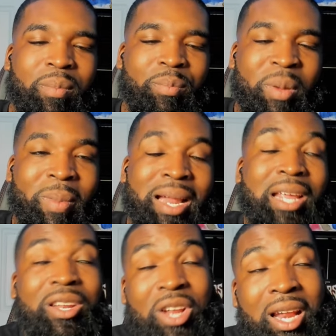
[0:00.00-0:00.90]
But man, like
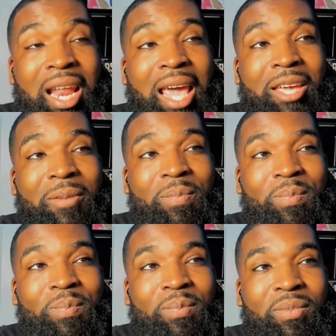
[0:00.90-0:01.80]
like
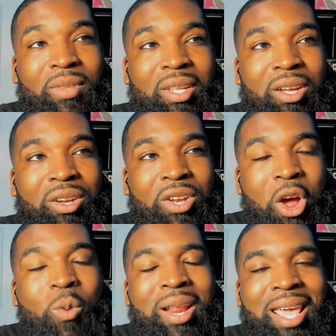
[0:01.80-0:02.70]

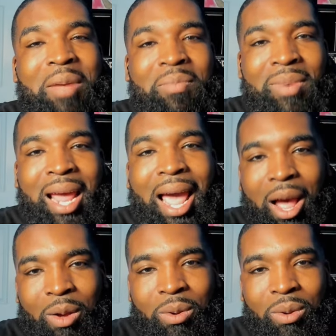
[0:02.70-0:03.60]
knowing him
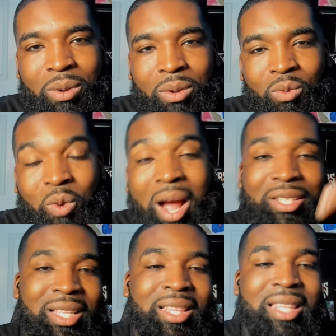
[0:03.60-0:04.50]
now,
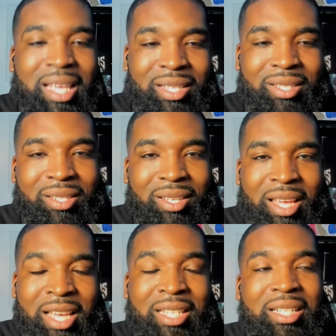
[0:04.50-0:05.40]
watching this,
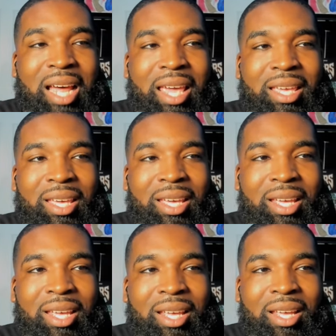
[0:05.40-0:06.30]
it's like
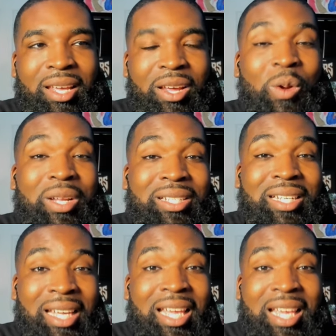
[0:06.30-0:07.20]
holy shit.
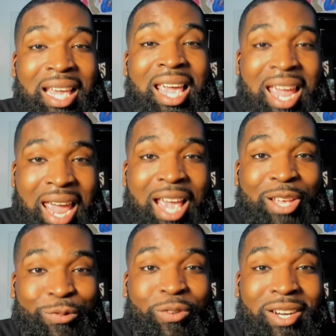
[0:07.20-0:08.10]
He he he
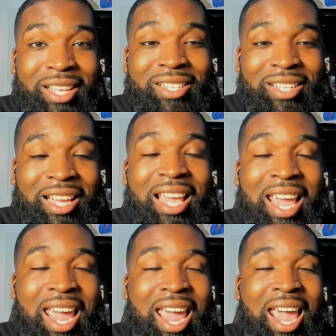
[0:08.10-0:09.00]
is funny as
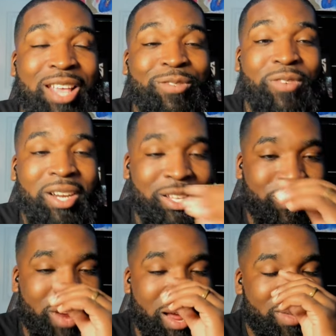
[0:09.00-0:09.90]
He he is funny as
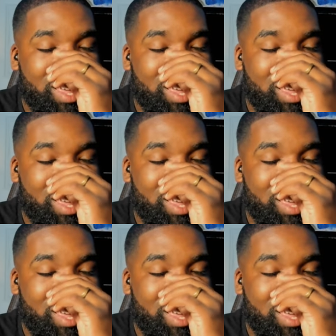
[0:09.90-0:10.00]
crap.